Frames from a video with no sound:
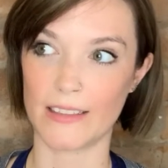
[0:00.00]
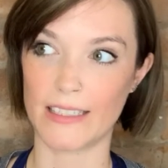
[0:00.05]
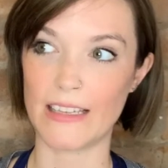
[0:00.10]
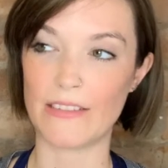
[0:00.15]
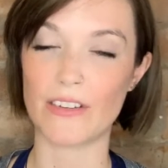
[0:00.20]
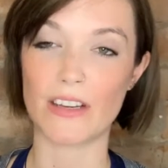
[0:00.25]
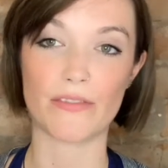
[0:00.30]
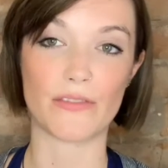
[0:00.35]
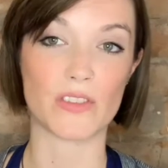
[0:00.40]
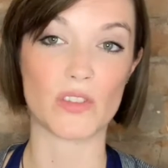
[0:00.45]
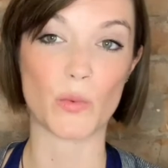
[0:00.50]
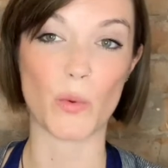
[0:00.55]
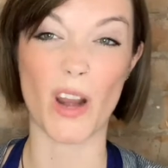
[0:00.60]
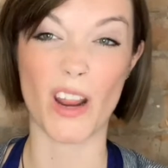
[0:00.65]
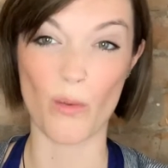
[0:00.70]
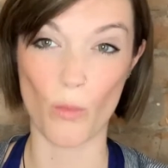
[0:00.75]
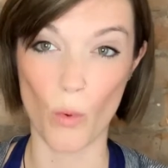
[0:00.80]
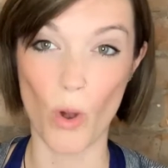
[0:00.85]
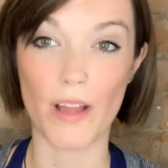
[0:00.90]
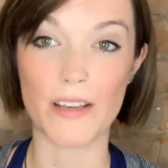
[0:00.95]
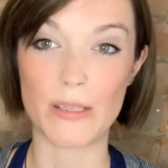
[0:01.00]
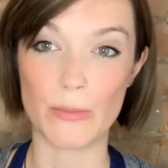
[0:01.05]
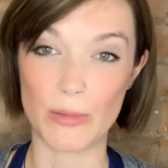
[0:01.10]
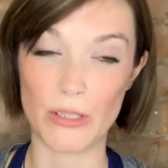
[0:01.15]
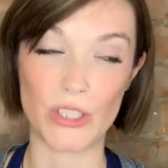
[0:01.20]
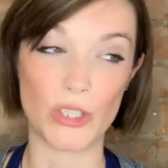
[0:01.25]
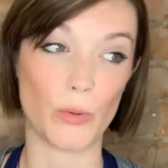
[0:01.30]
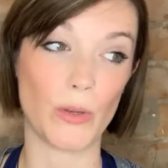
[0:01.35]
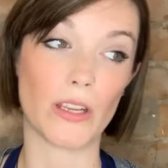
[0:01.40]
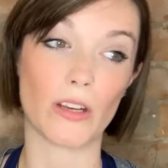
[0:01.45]
even if it's what I want to be
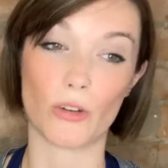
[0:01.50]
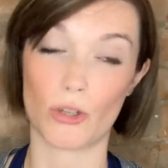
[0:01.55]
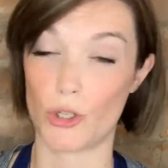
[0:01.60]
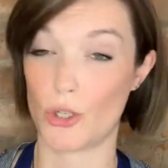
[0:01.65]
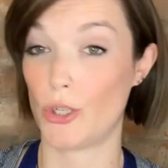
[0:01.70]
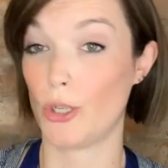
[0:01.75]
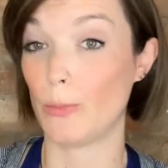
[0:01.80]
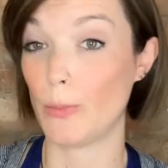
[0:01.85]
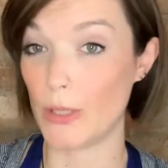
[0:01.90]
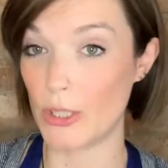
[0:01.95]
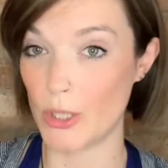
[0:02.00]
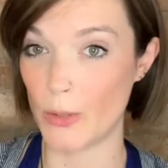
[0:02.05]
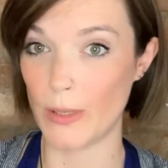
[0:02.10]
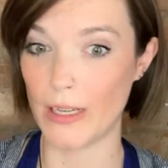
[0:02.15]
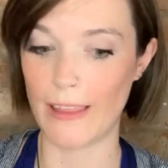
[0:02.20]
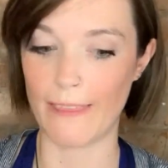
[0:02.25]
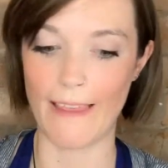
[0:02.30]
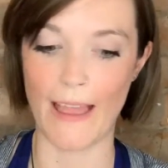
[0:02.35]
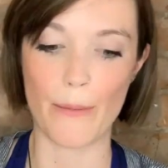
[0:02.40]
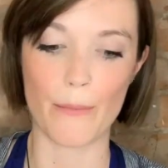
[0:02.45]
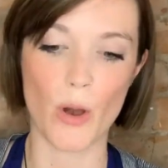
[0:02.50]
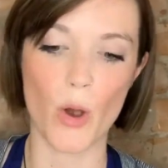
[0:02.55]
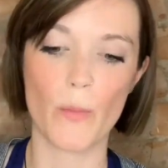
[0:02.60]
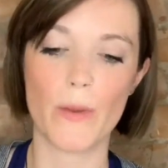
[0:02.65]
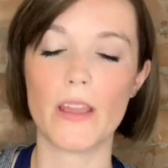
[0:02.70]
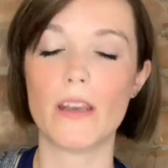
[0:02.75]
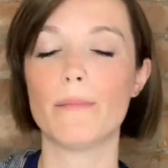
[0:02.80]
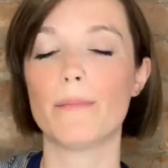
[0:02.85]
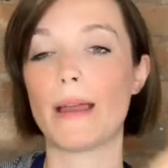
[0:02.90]
doing or should be doing in that moment,